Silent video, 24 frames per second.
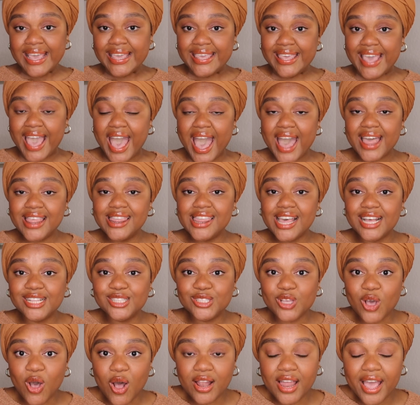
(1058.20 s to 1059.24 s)
yeah, that's
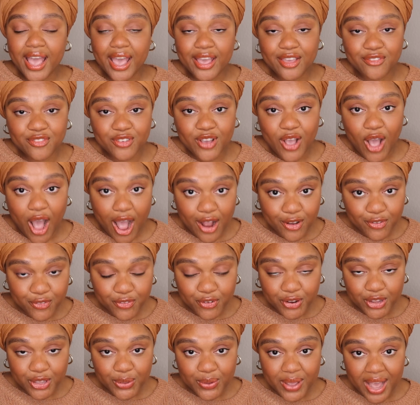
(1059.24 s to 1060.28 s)
all I've got
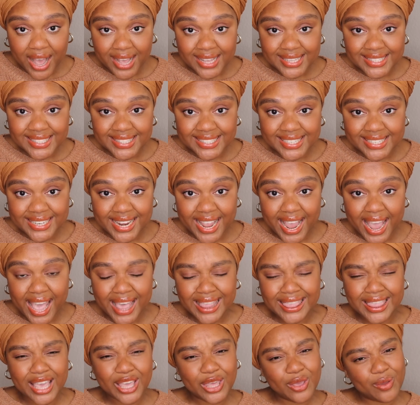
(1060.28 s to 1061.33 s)
for you guys
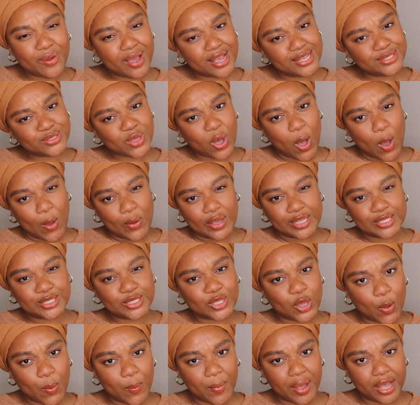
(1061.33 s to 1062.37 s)
today. Thank you guys always
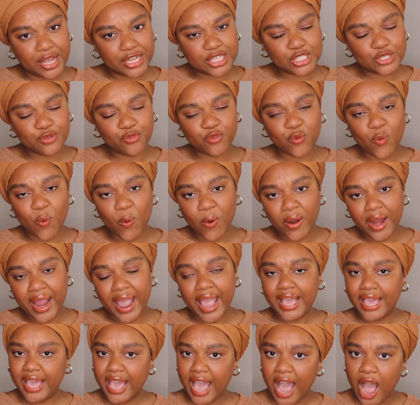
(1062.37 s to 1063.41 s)
so much for
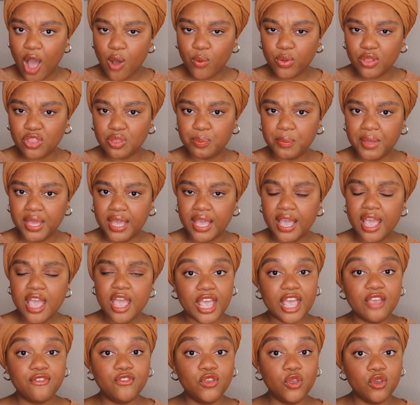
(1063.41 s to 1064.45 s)
hanging out with me.
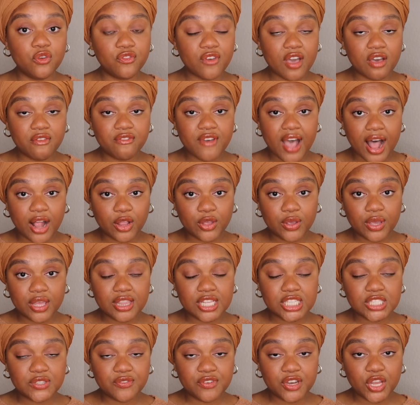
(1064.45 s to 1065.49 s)
If you found value in
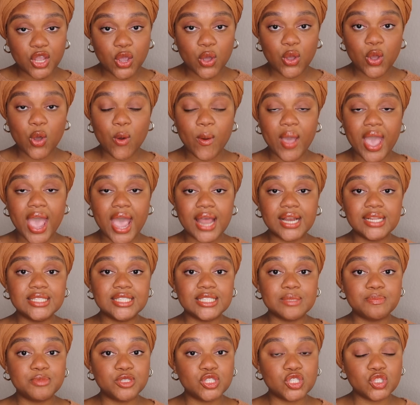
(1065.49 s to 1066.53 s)
this video, go ahead and
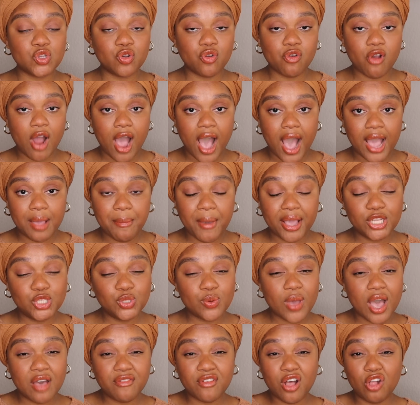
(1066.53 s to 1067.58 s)
subscribe. I do
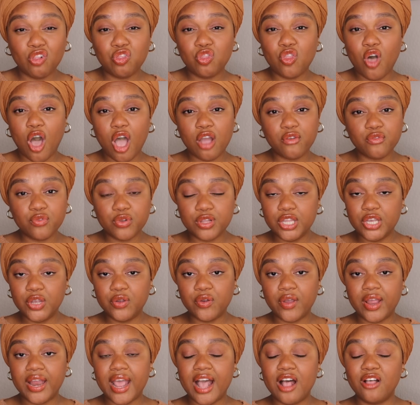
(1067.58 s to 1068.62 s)
have a lot of really
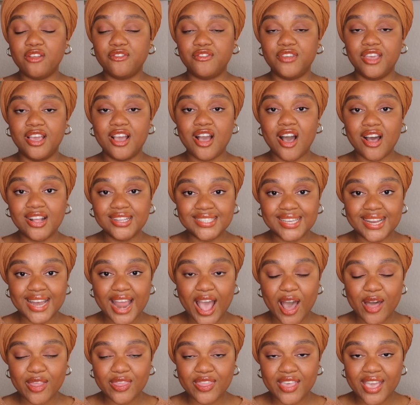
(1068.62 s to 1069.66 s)
great LV content
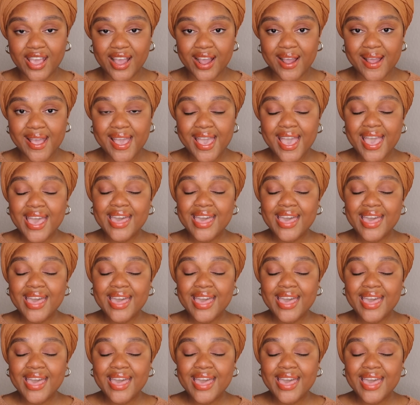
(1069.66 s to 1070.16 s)
out there